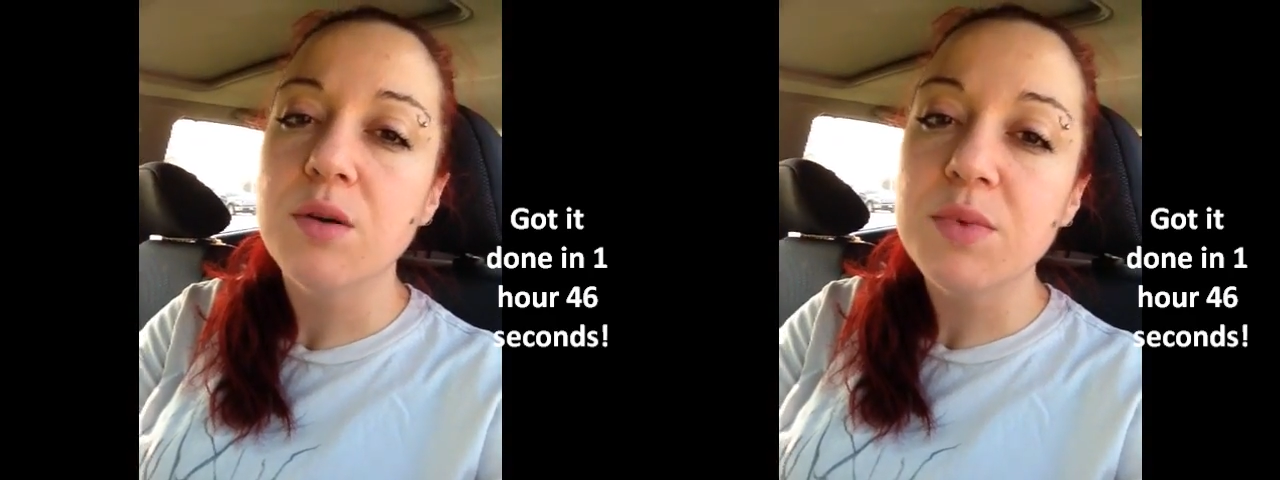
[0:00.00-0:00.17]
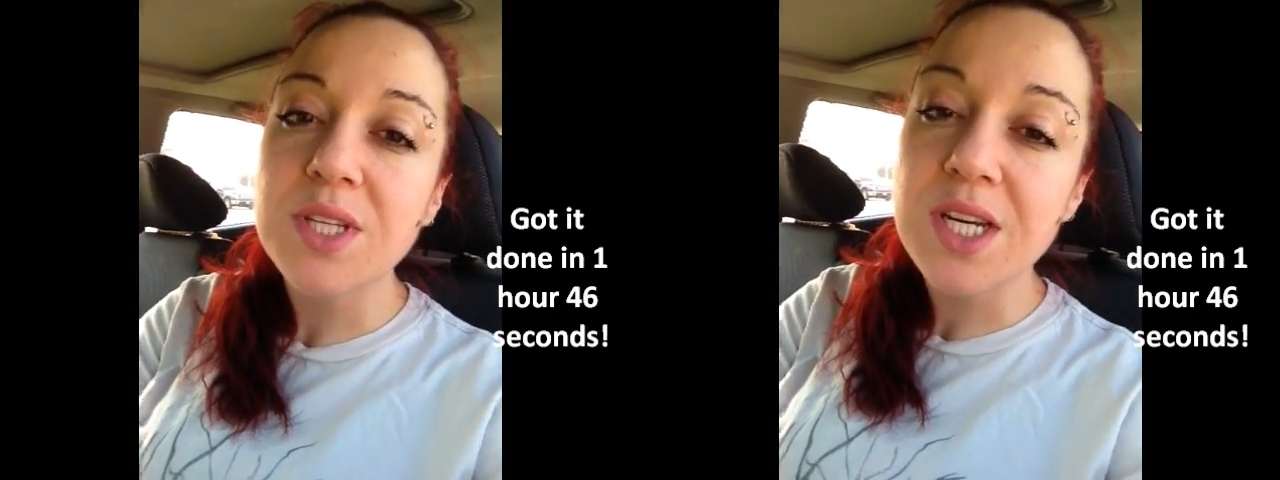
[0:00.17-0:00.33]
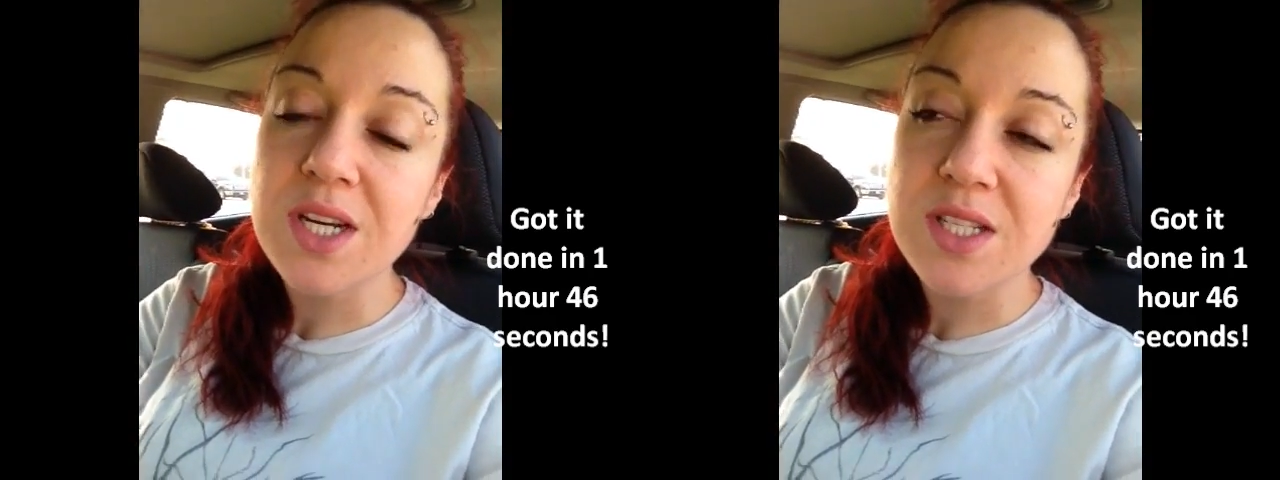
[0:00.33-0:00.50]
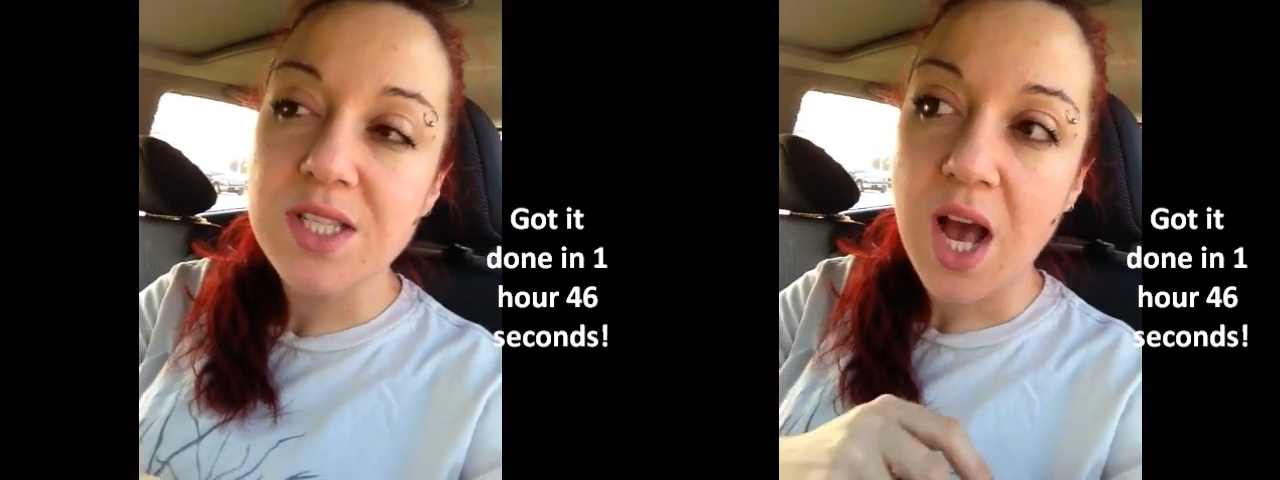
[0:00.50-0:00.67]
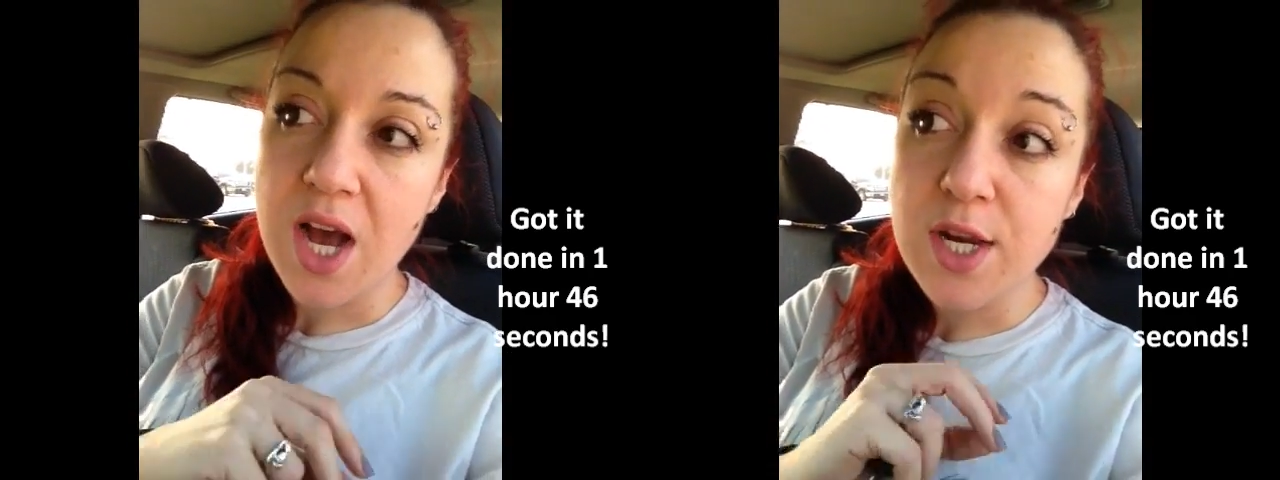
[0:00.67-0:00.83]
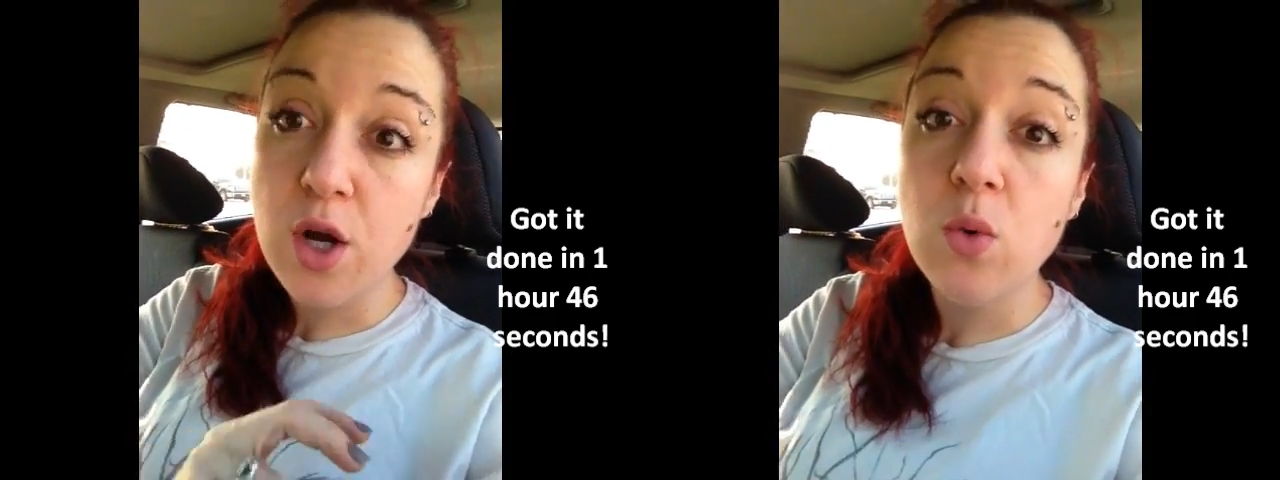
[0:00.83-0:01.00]
Because
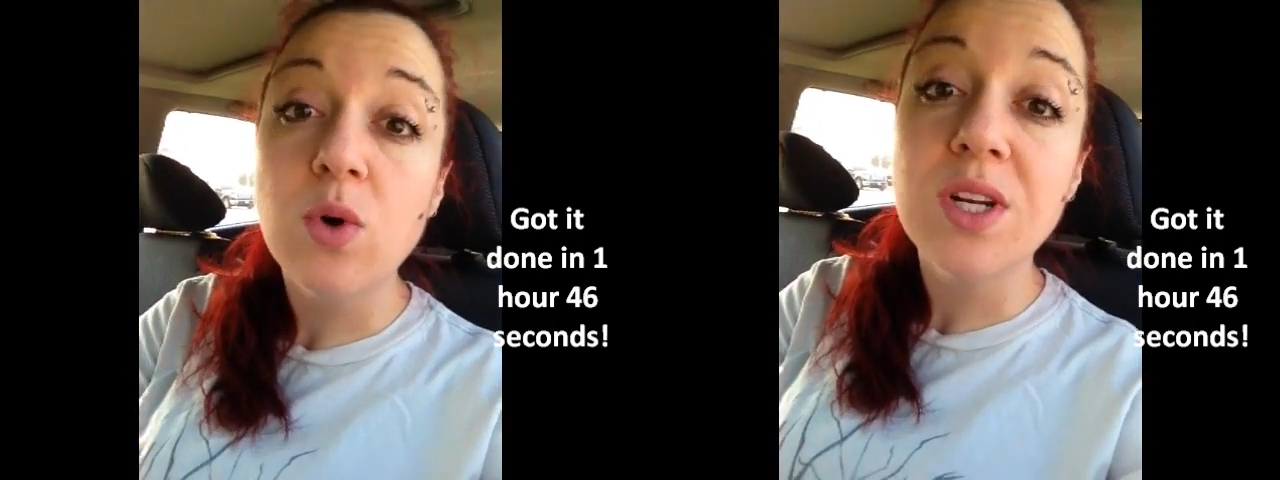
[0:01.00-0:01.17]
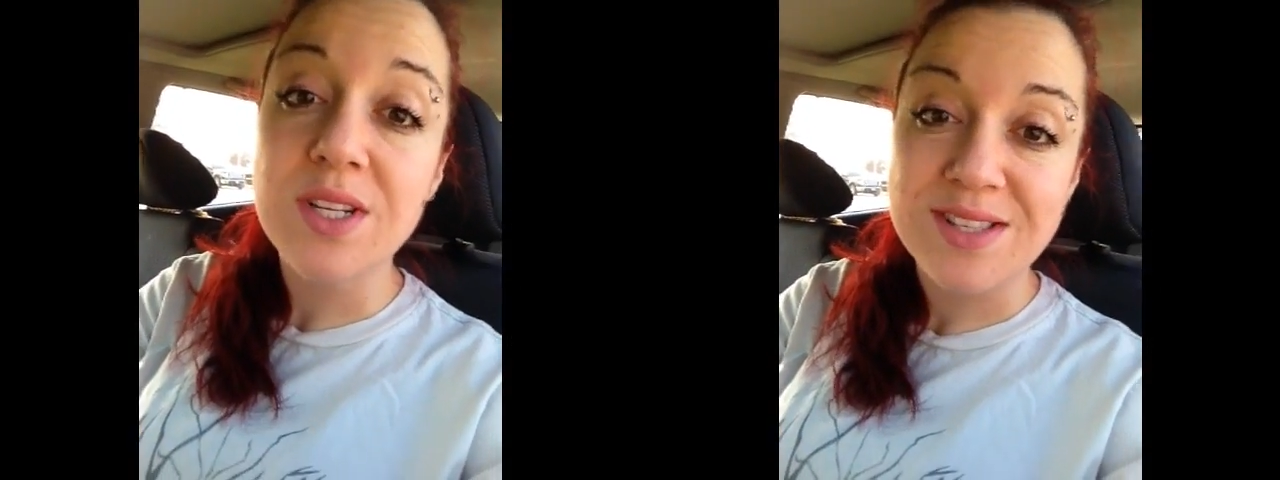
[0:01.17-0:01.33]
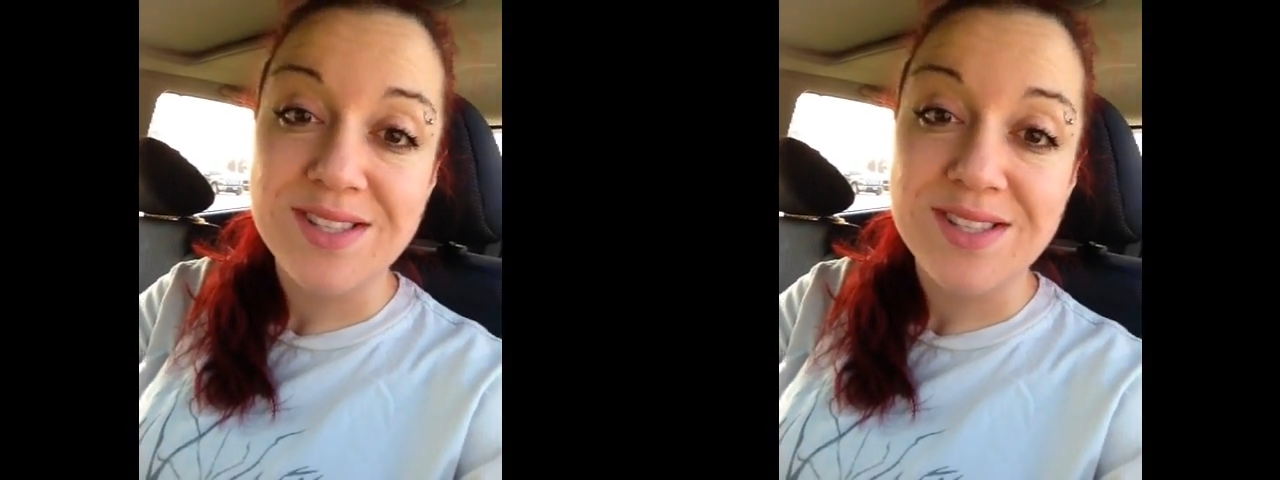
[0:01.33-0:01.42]
I don't want to